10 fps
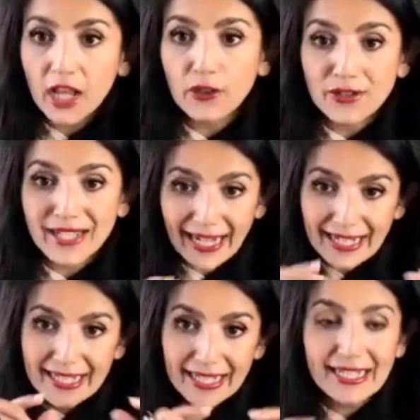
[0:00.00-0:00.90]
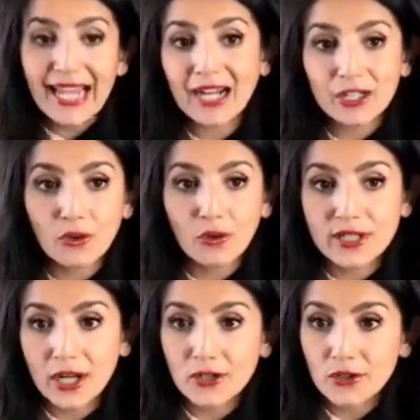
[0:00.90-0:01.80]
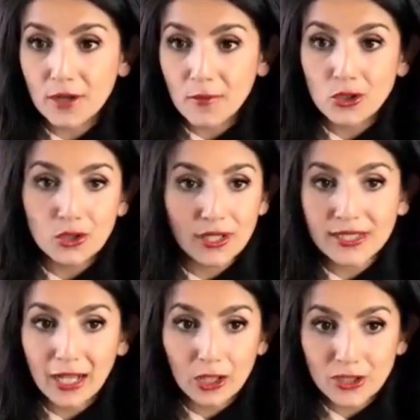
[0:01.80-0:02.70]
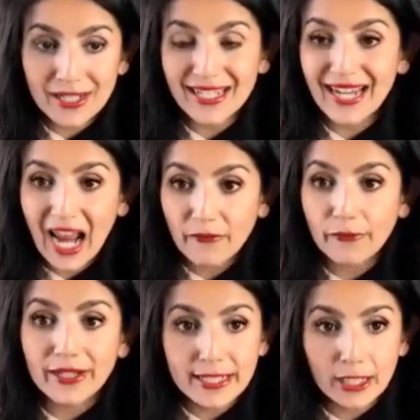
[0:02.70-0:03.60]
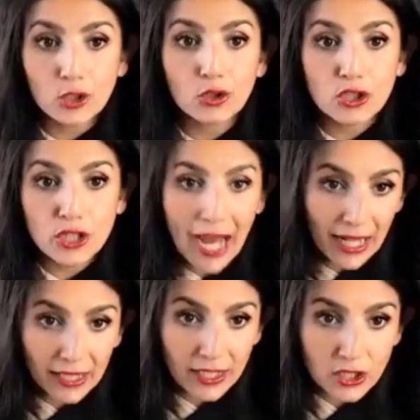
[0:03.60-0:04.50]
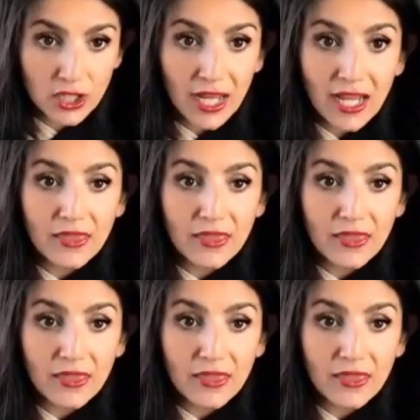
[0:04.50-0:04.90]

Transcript: There's 18 categories under emotional intelligence, and every single challenge